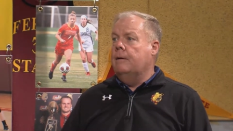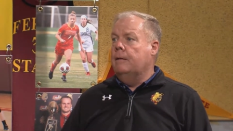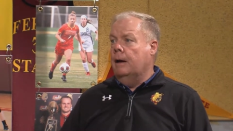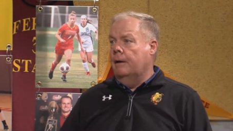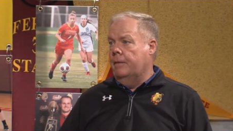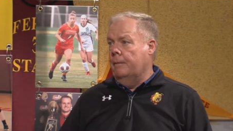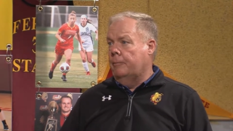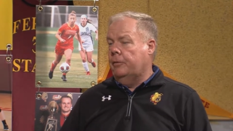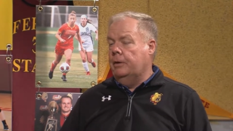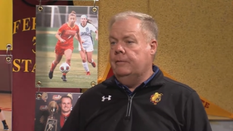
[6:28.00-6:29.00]
of them
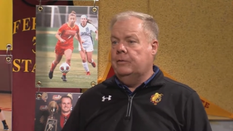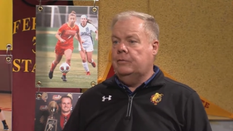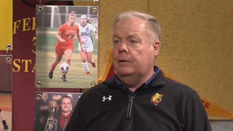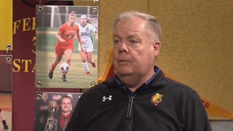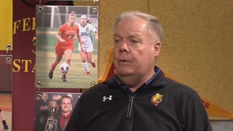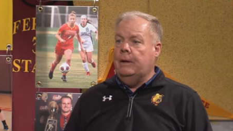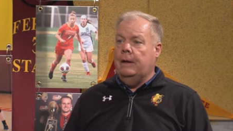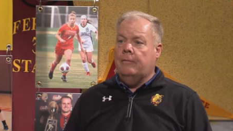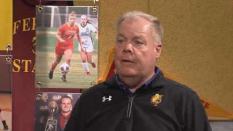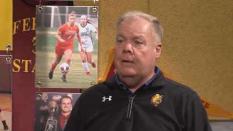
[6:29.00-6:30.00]
previously, we
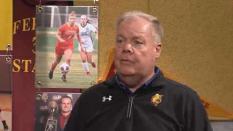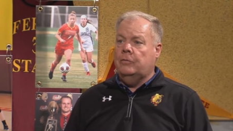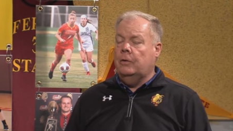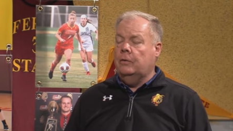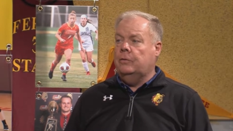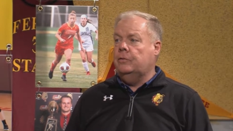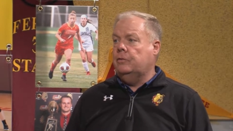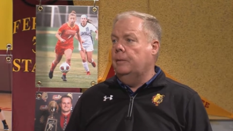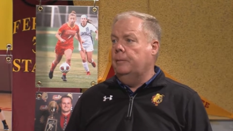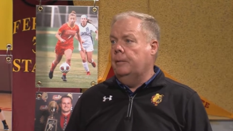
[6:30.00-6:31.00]
have had su such
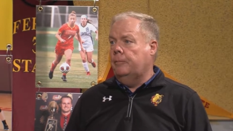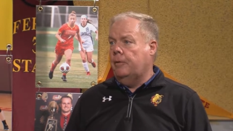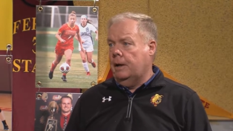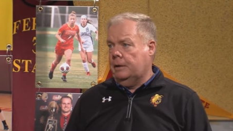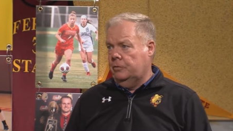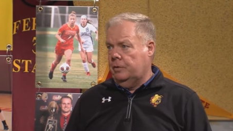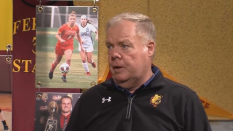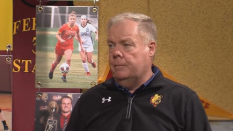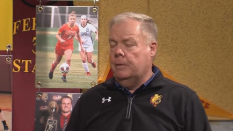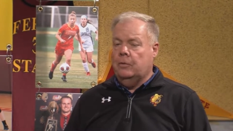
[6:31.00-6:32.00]
limited practice
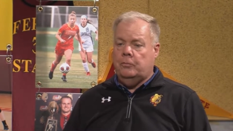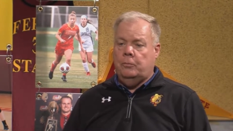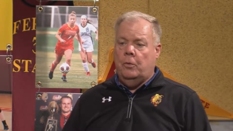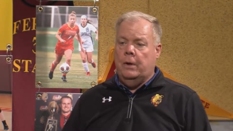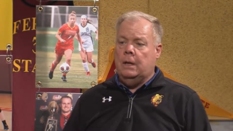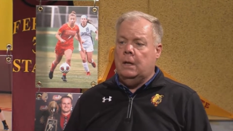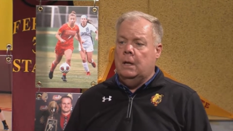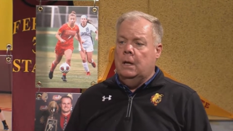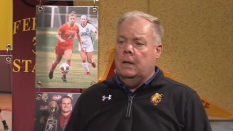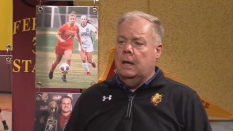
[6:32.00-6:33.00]
time to this point
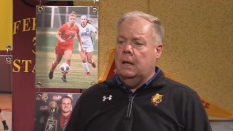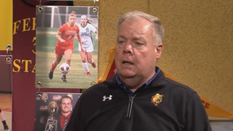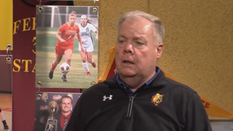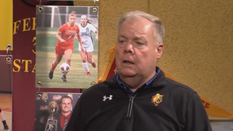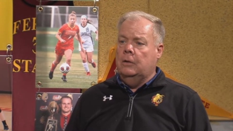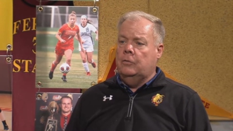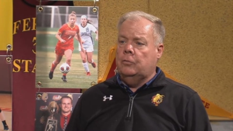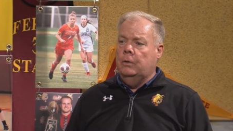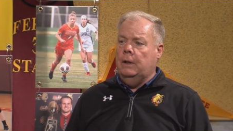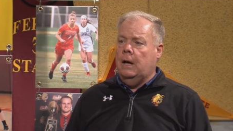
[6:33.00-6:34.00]
that it's
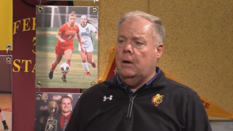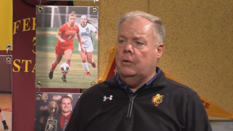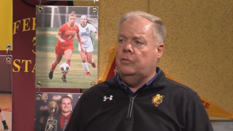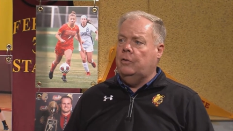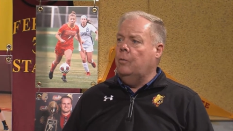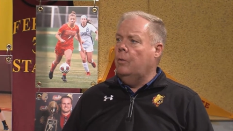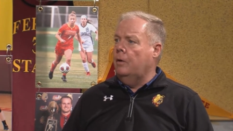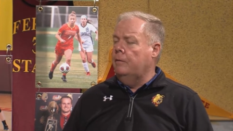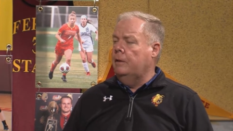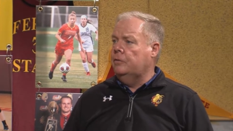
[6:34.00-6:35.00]
really hard to say where
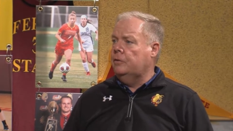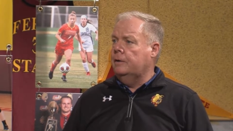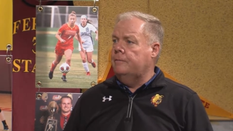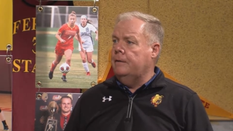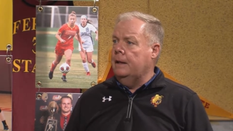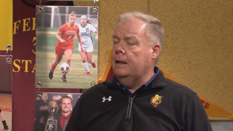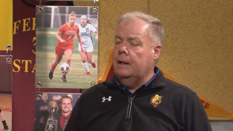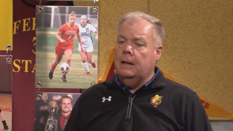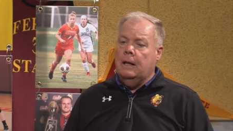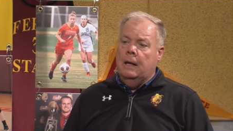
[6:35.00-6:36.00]
everything's going to fit in.
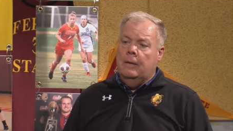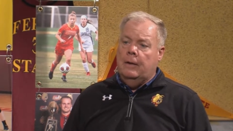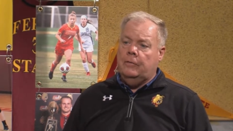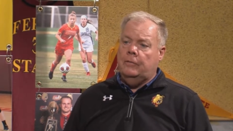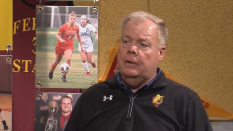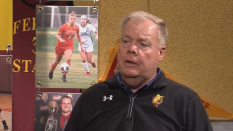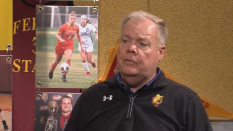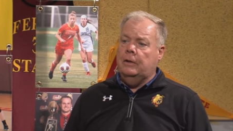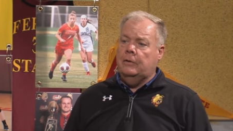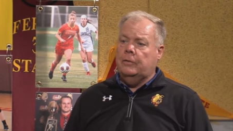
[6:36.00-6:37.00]
And that's
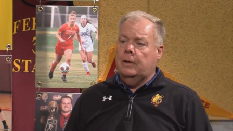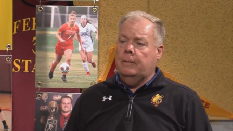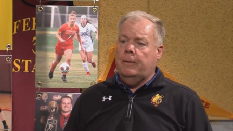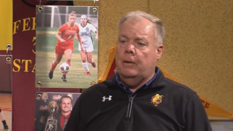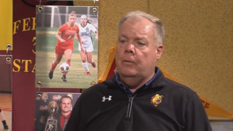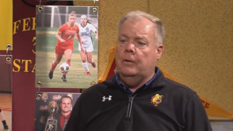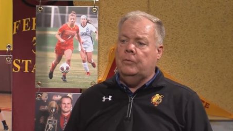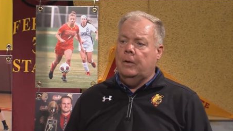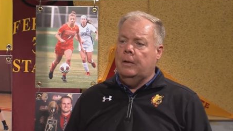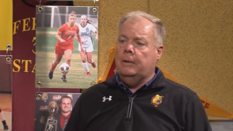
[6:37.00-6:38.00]
that's the exciting part. Once
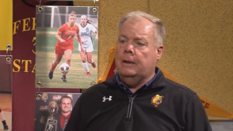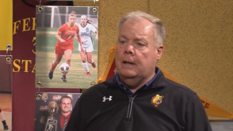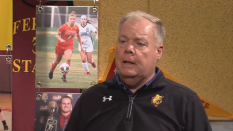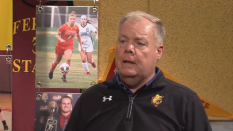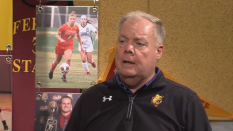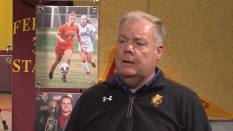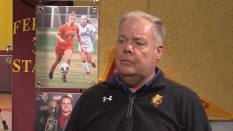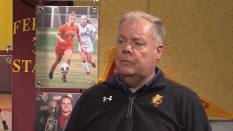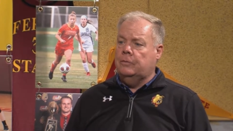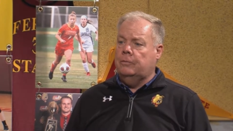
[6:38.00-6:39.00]
we're able to get on the
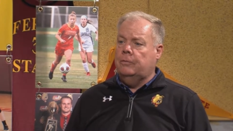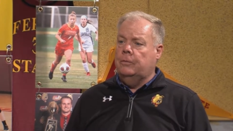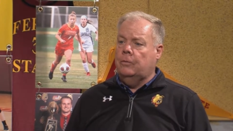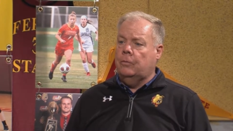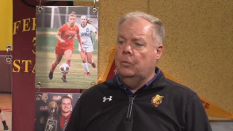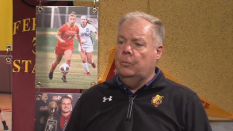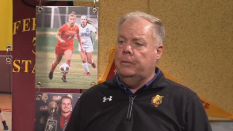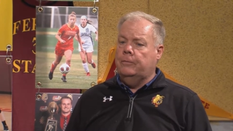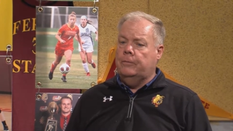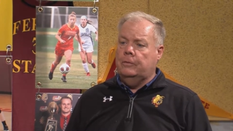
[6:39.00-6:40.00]
ice as a full group,
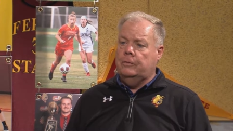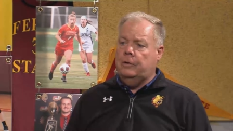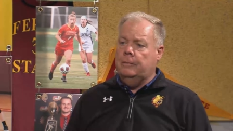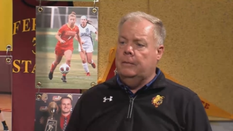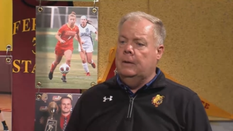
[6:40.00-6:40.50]
a full team,